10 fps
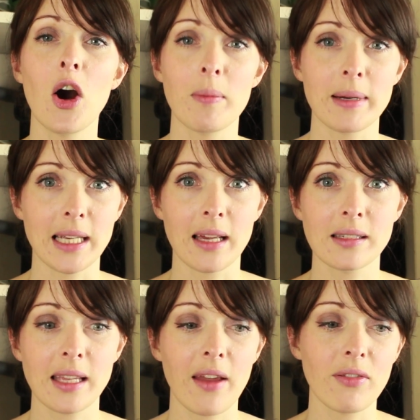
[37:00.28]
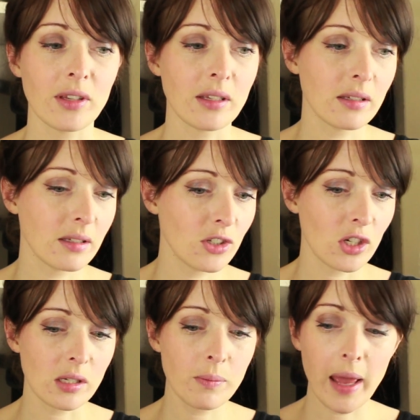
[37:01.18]
on my desk, if there's
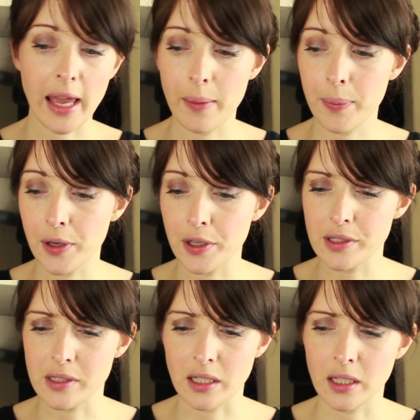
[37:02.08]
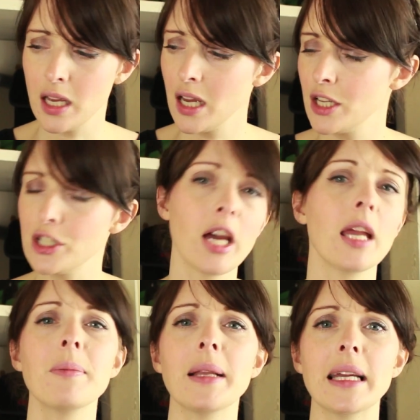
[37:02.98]
just papers and
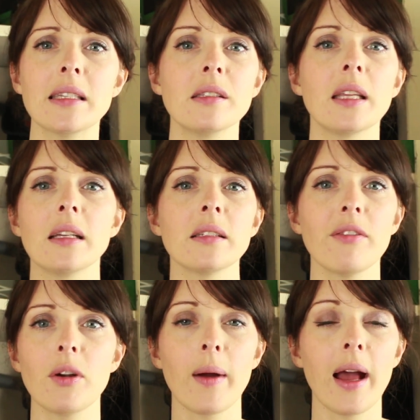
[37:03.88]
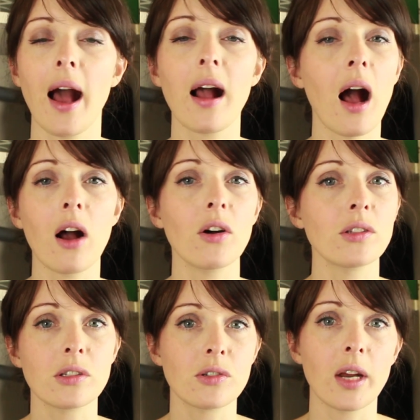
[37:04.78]
dirty plates and things everywhere, I can't
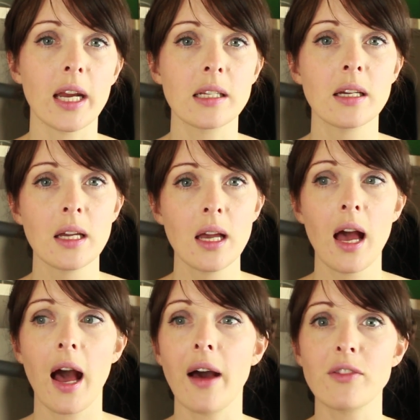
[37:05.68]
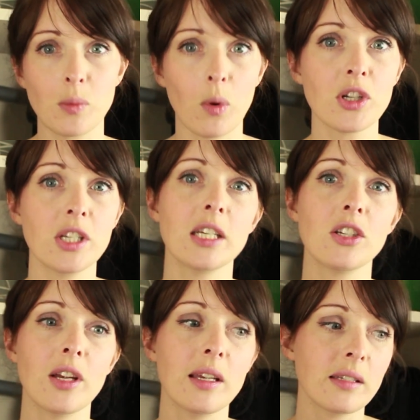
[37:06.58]
concentrate. I have to wash the
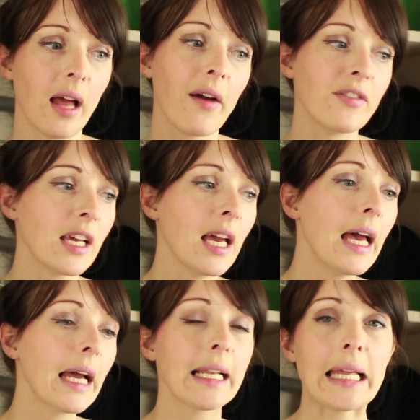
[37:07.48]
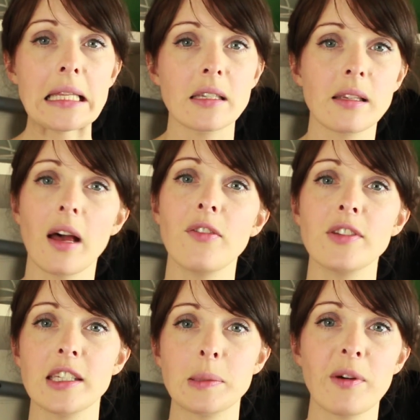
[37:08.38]
dishes and I have to clean the
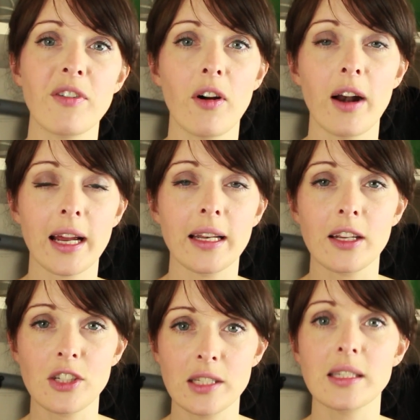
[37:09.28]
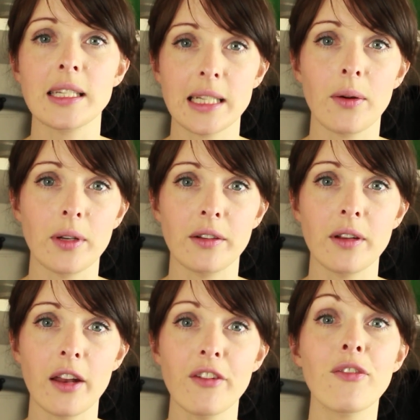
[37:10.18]
surfaces before I can actually sit down
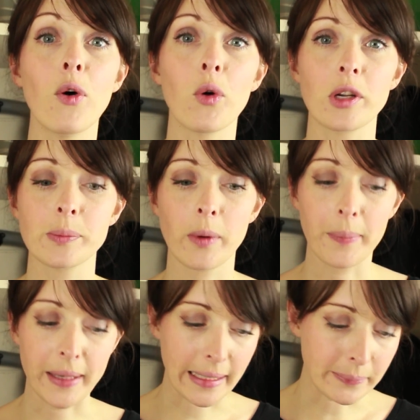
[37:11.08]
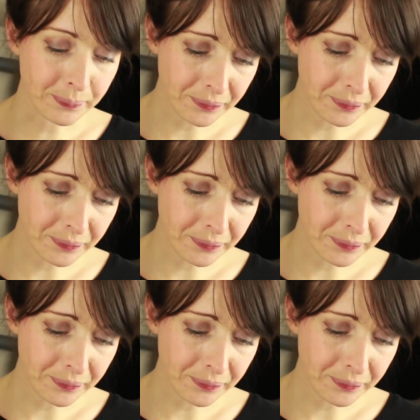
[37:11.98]
and focus properly.